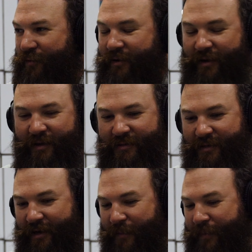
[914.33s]
going into
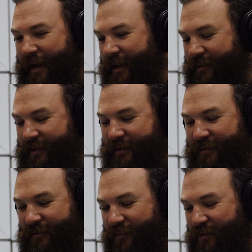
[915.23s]
like a pilot,
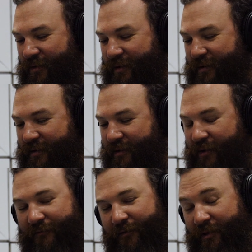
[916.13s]
or you
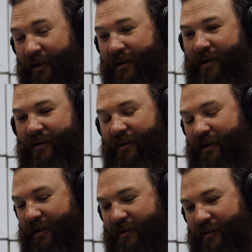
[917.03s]
know, if you're lucky and you
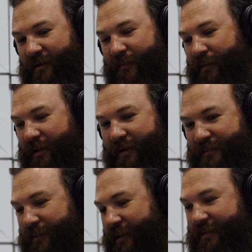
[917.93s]
get a Buc-ee's,
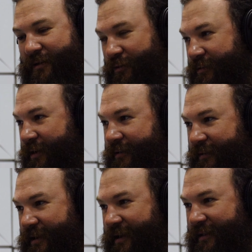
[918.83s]
but that's a whole nother
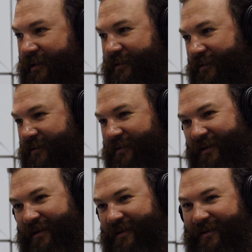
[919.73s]
thing. Like they're
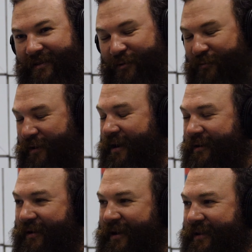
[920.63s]
they're rare,
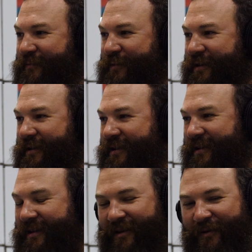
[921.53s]
right? But
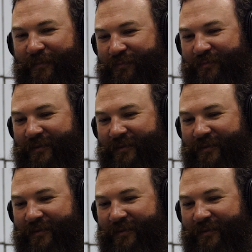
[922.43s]
um,